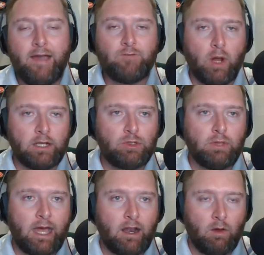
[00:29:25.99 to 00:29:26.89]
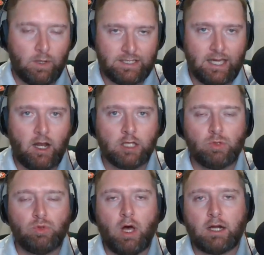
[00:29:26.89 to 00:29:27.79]
If you want to do that, once again,
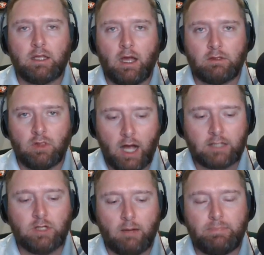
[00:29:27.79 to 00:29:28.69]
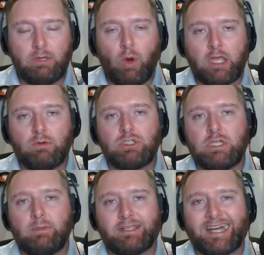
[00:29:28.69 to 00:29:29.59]
also lock locked on BYU at
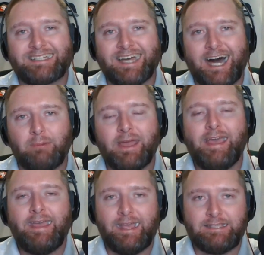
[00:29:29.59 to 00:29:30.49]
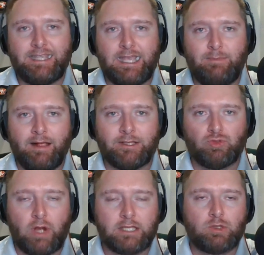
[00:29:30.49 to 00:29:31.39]
gmail.com is the email
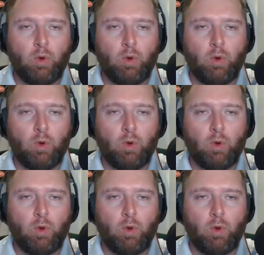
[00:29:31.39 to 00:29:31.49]
address.